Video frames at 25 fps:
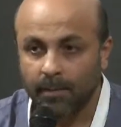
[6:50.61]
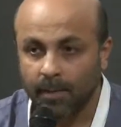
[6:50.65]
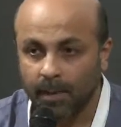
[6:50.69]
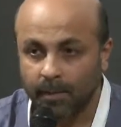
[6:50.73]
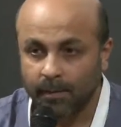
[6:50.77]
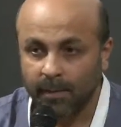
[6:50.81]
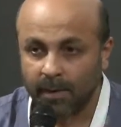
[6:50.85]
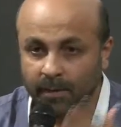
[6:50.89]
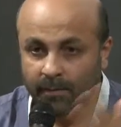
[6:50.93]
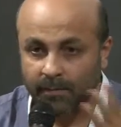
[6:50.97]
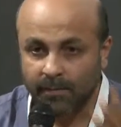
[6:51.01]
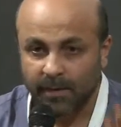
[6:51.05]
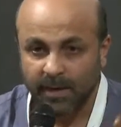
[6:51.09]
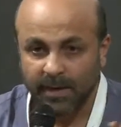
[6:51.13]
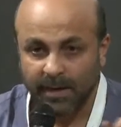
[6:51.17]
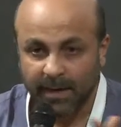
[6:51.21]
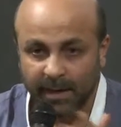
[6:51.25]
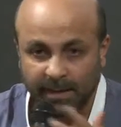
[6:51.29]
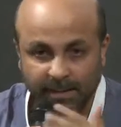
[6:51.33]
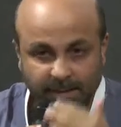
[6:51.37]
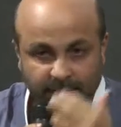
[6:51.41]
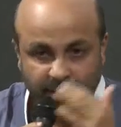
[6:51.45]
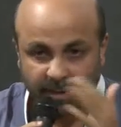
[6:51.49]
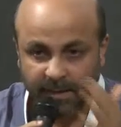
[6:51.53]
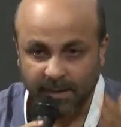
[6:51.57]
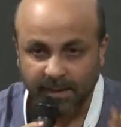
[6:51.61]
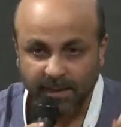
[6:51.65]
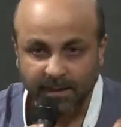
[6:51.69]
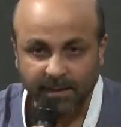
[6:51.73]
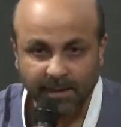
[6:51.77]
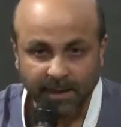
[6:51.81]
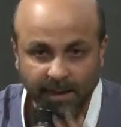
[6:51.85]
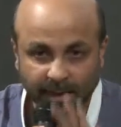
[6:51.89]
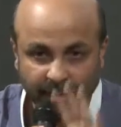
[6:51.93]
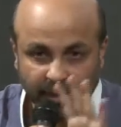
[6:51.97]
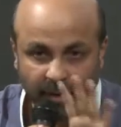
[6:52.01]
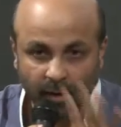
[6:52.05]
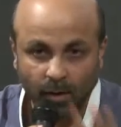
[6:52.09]
Burman, fantastic,
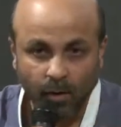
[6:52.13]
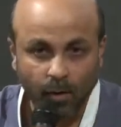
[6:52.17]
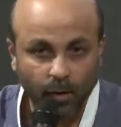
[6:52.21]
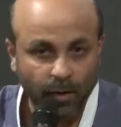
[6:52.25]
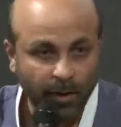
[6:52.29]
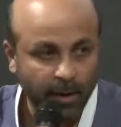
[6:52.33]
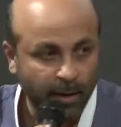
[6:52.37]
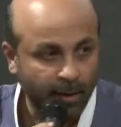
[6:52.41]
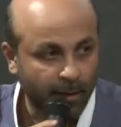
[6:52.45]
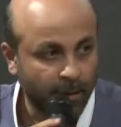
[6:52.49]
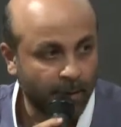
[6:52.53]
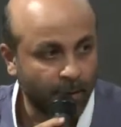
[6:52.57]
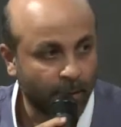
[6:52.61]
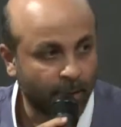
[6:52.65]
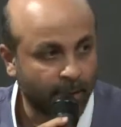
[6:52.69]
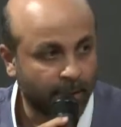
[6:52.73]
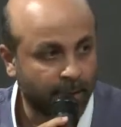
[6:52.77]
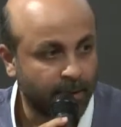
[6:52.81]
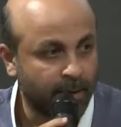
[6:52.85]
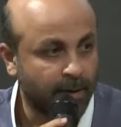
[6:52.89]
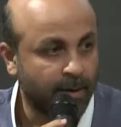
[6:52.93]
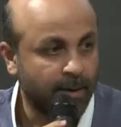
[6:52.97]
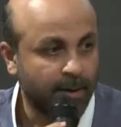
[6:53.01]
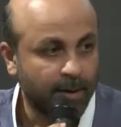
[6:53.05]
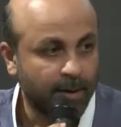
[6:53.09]
great, go ahead, do it.